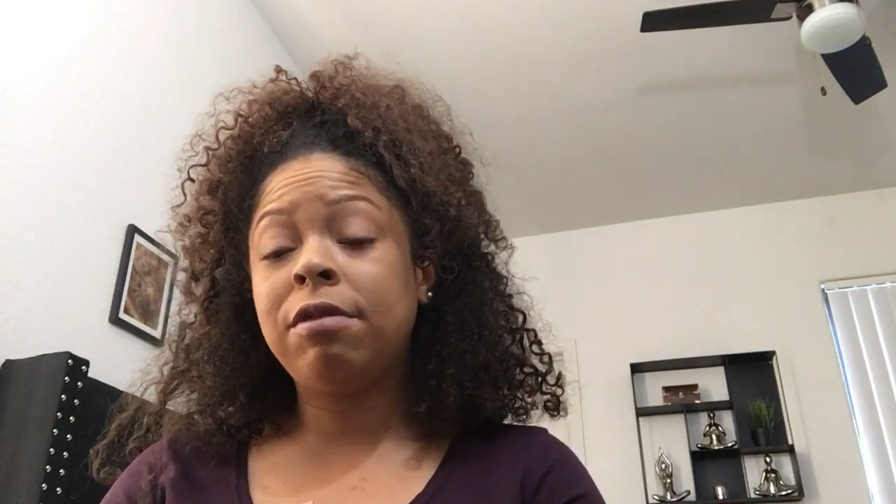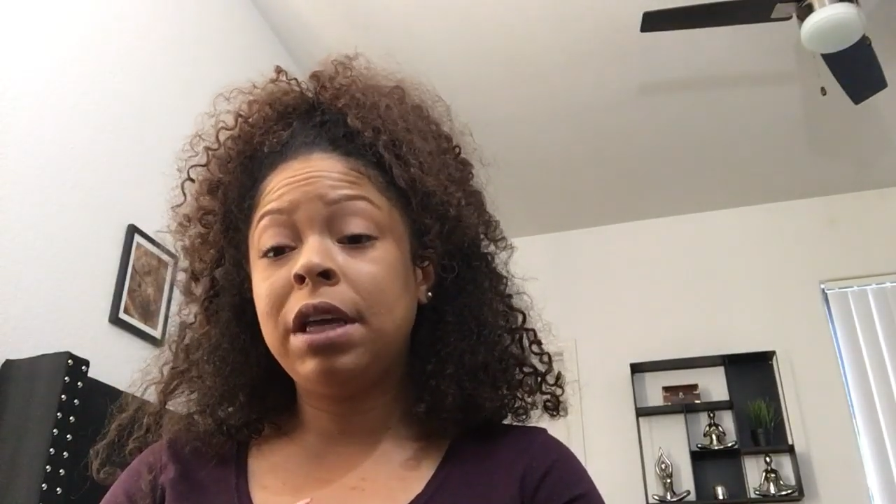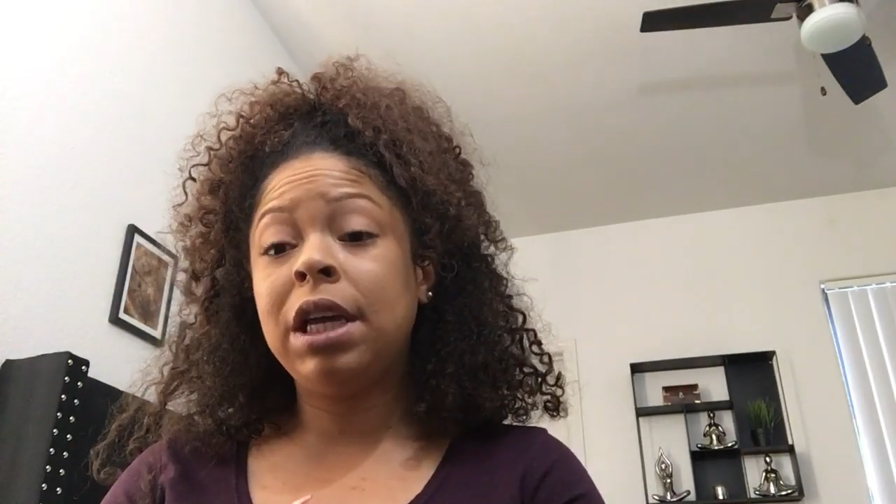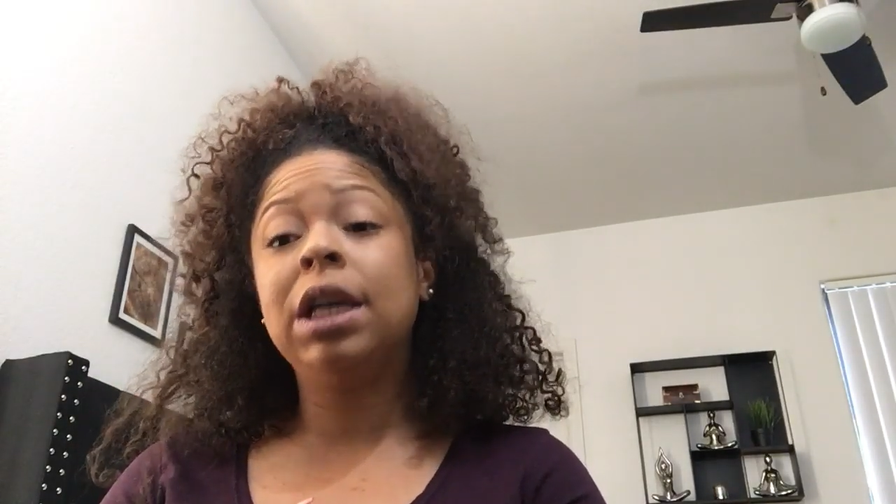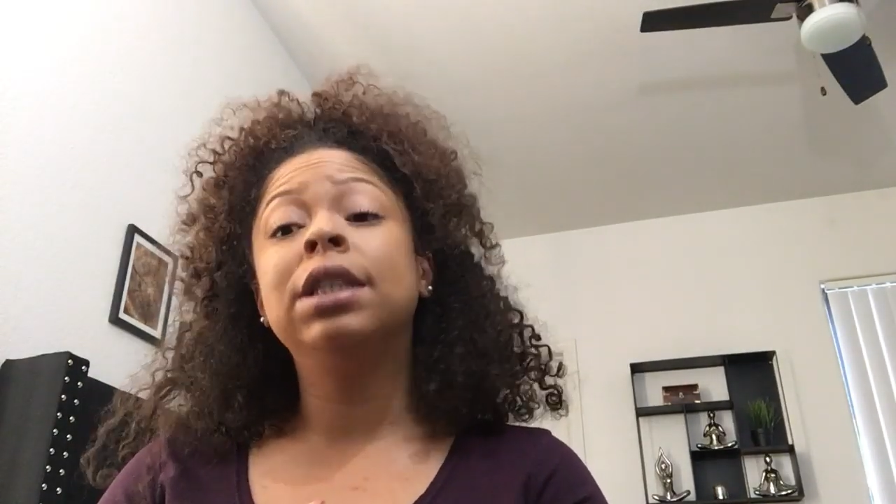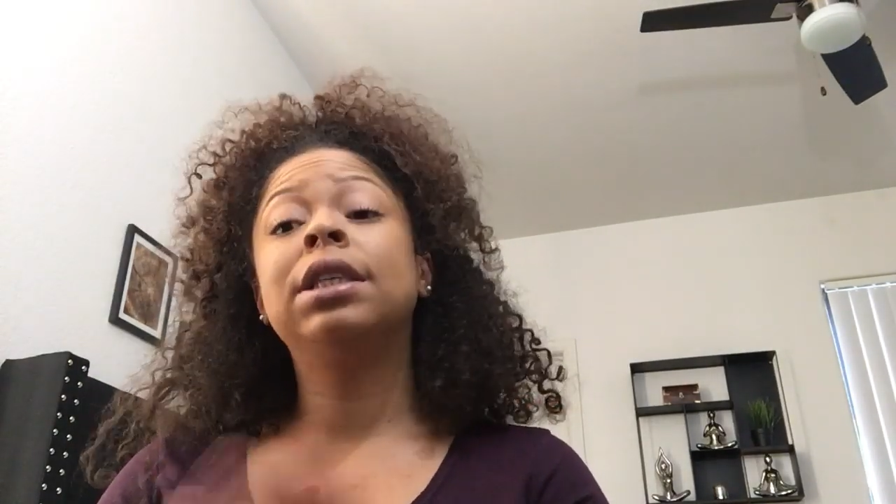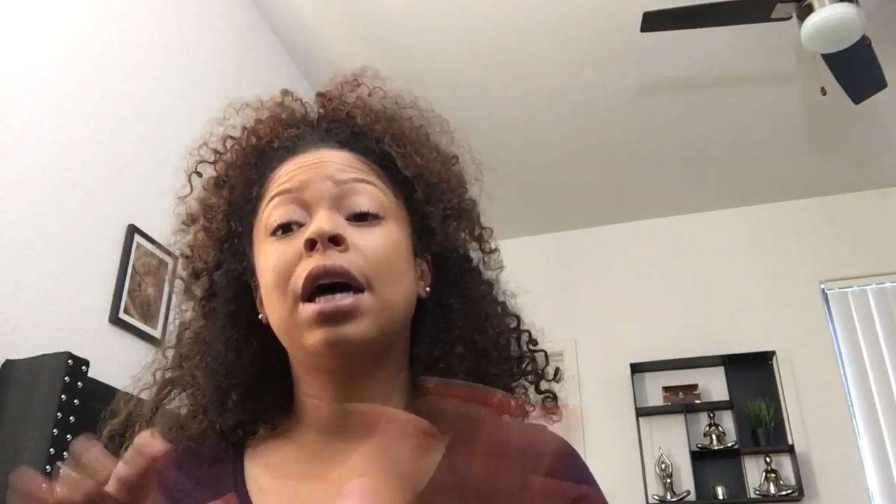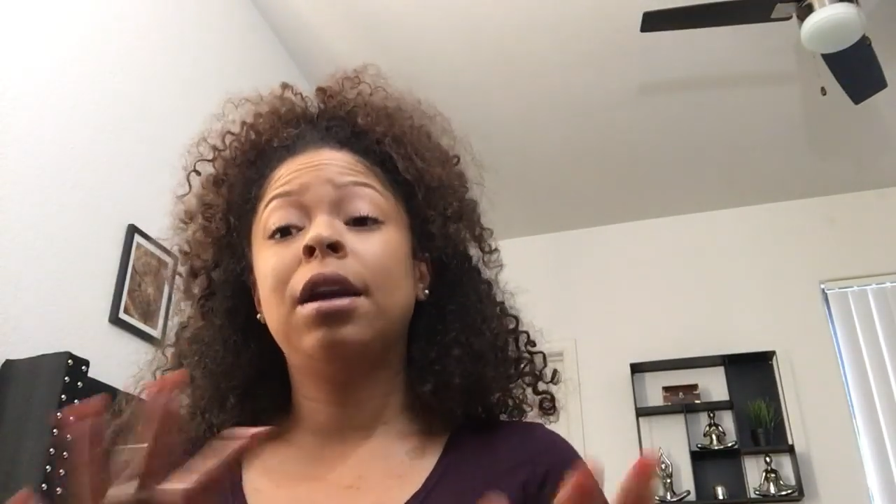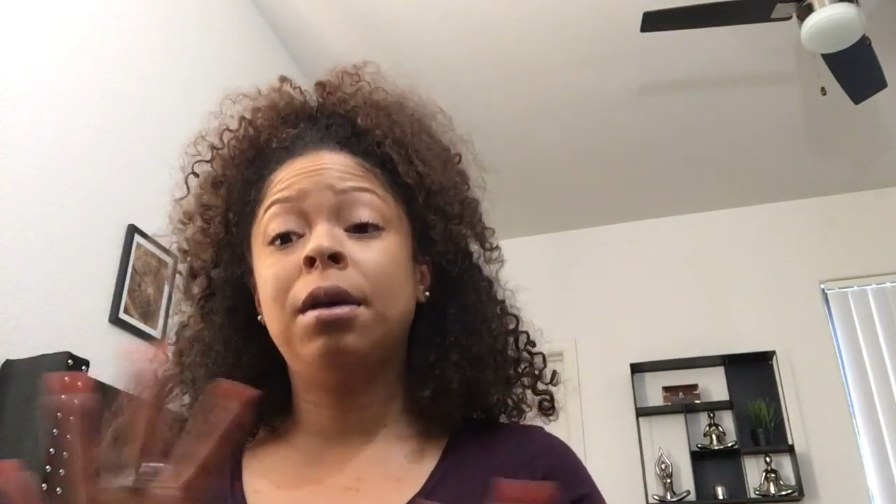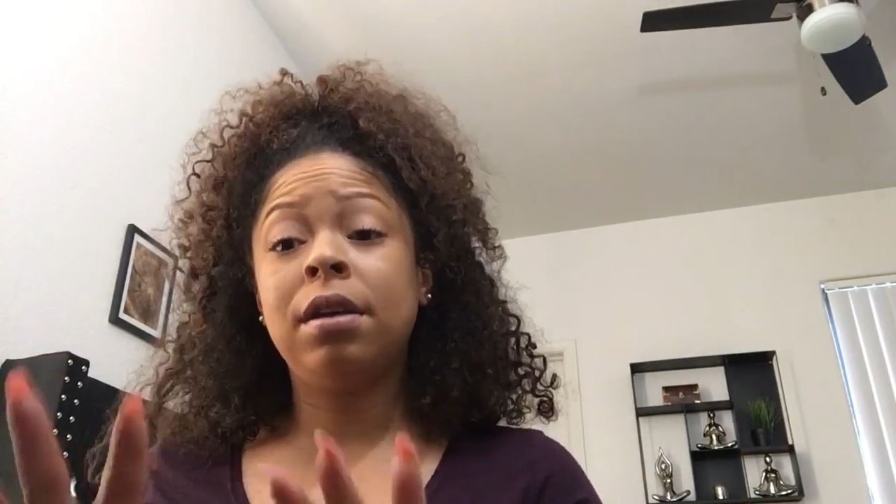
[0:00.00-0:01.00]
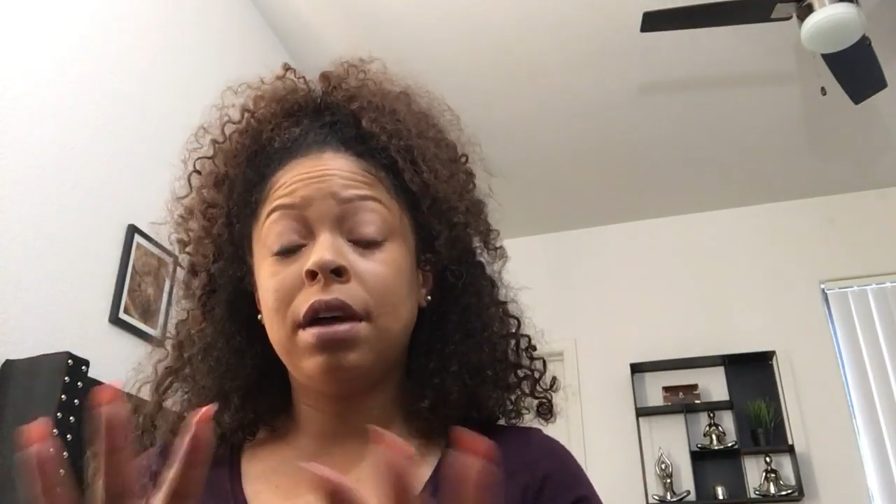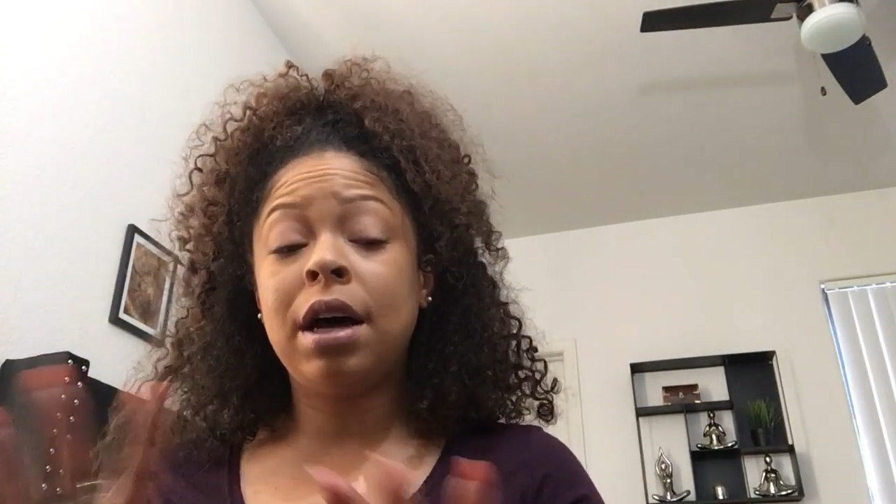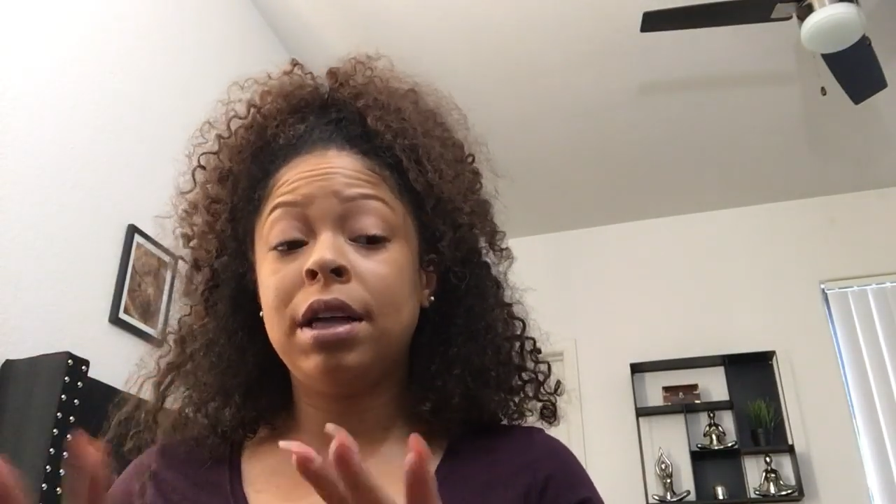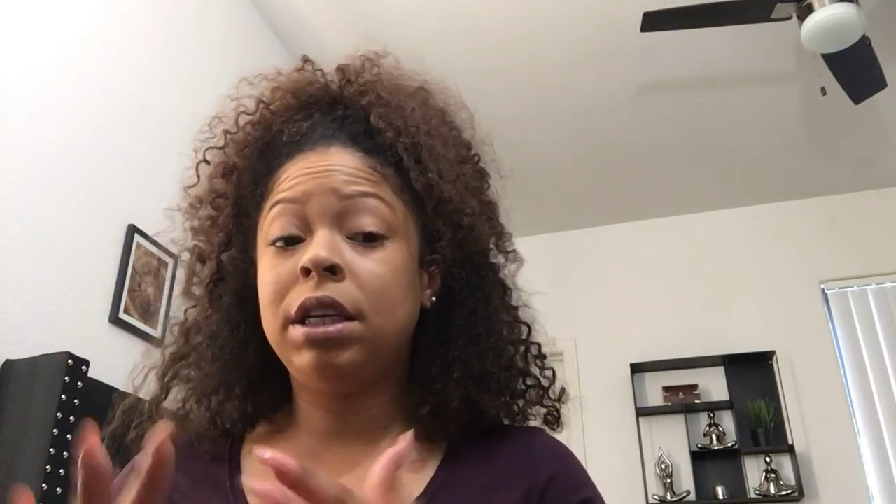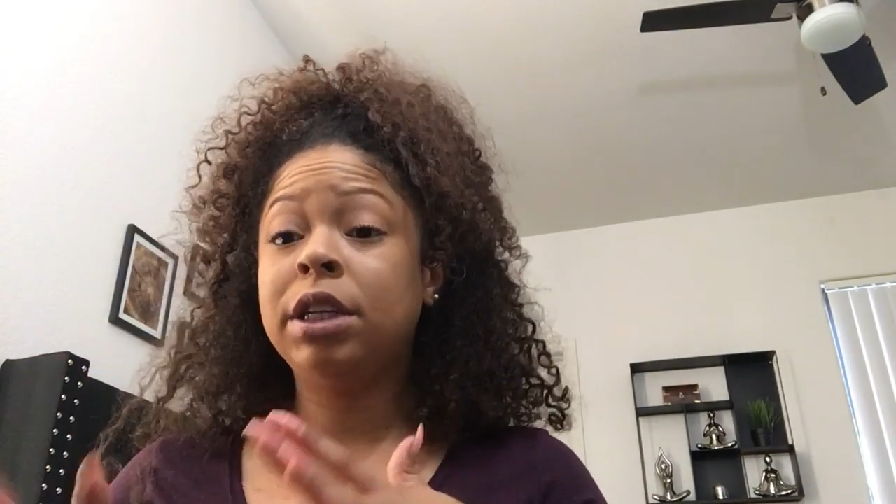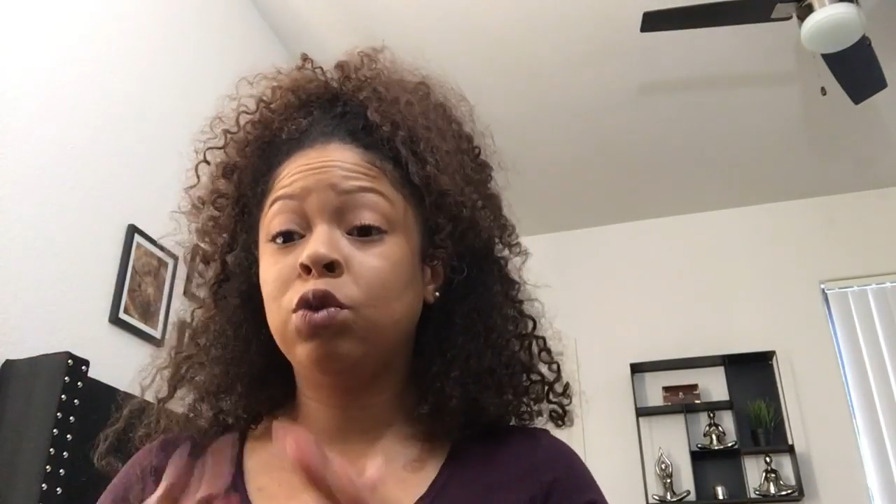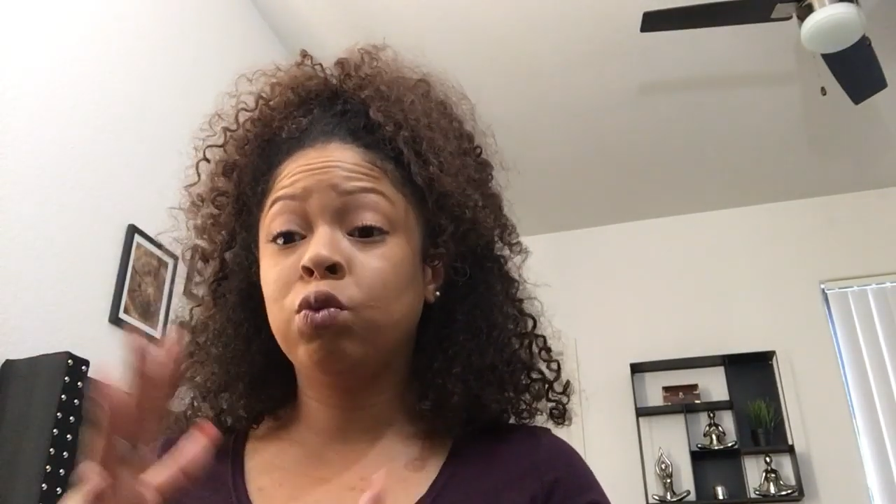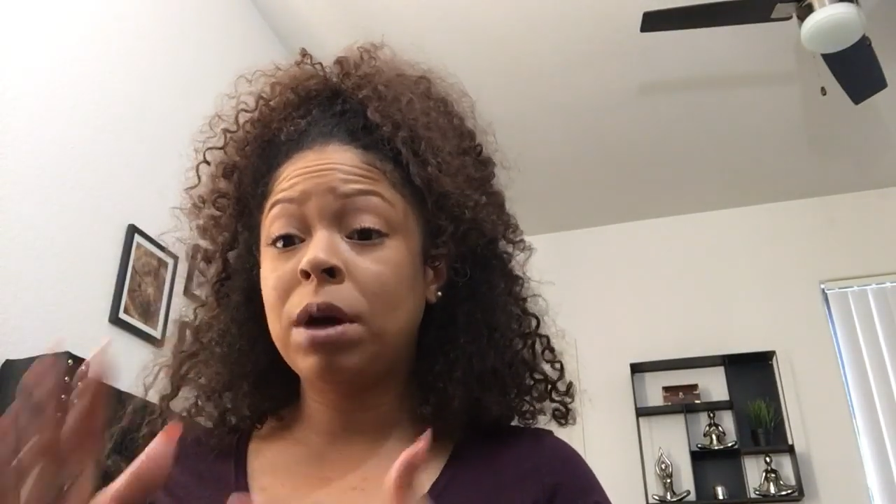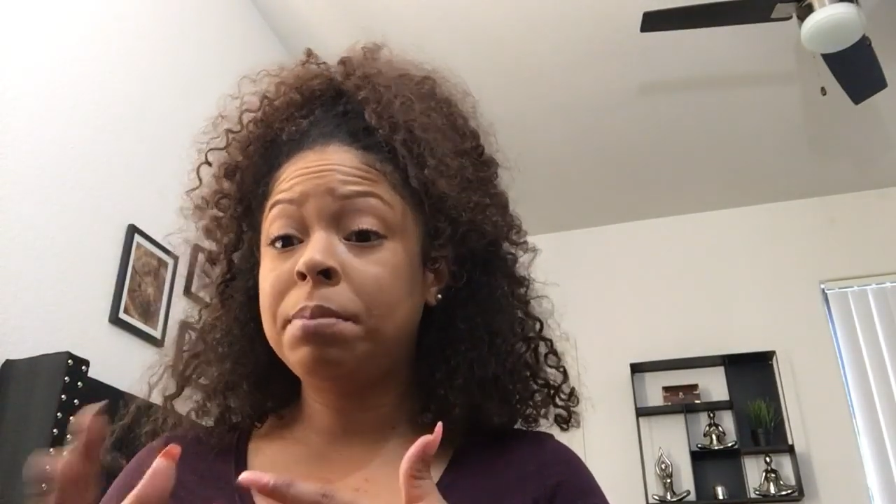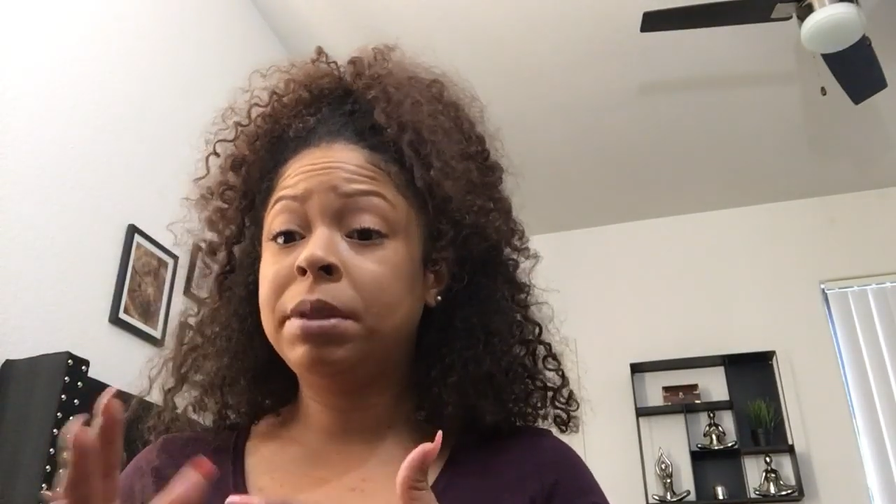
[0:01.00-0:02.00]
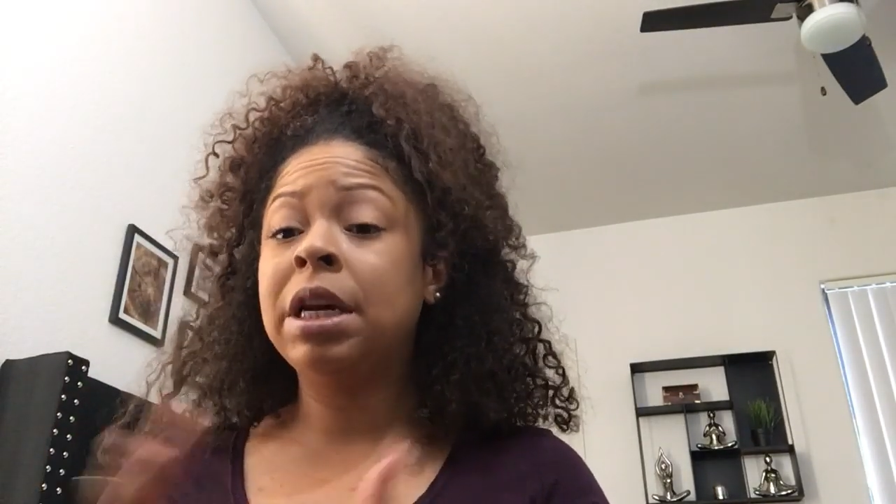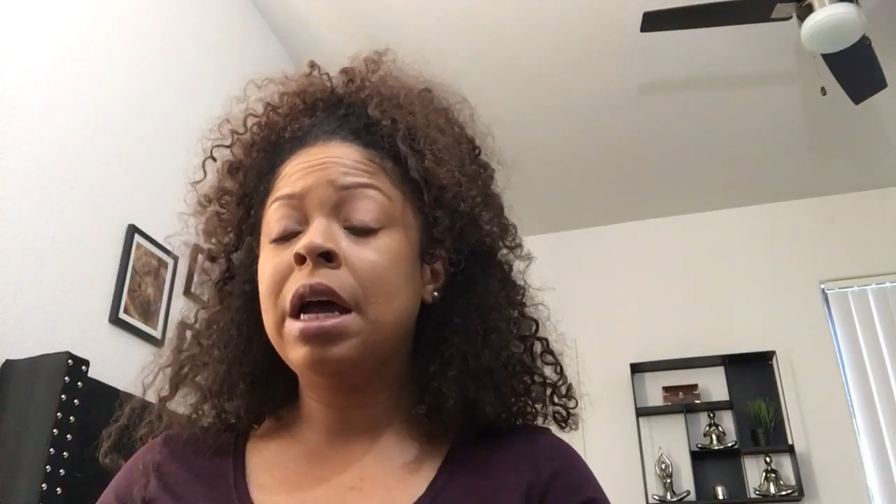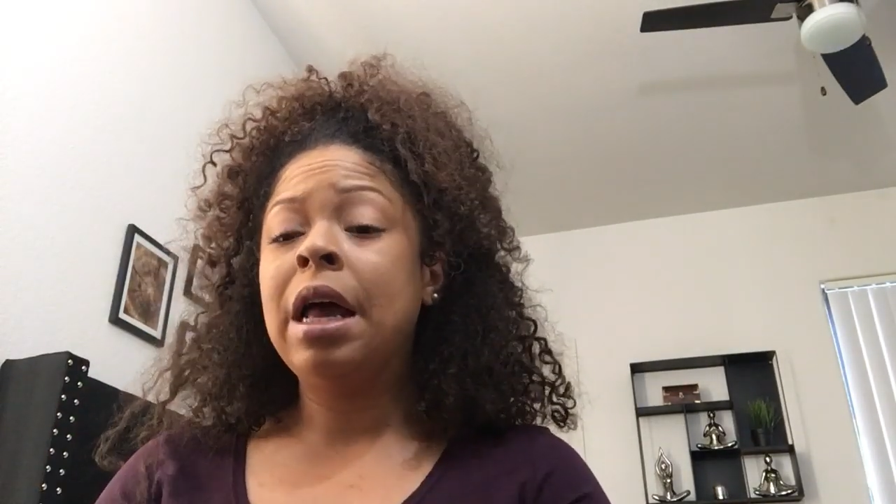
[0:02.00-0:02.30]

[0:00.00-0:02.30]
things kind of disrupt